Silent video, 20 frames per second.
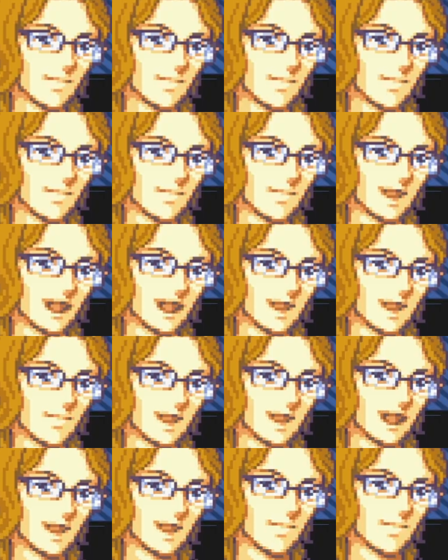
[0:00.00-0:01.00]
Trinkets can be
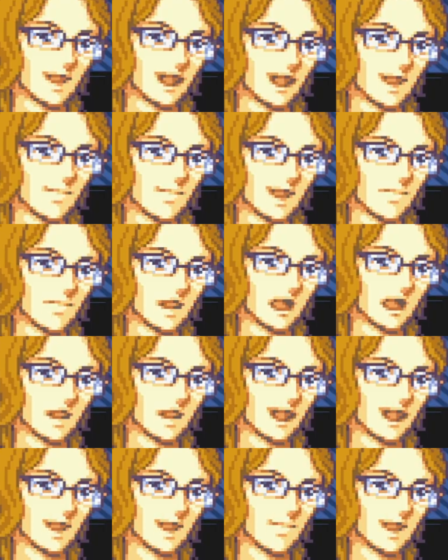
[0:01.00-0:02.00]
equipped inside any
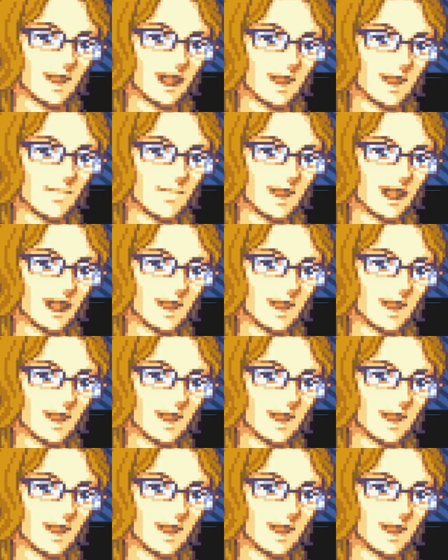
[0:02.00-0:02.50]
save tent.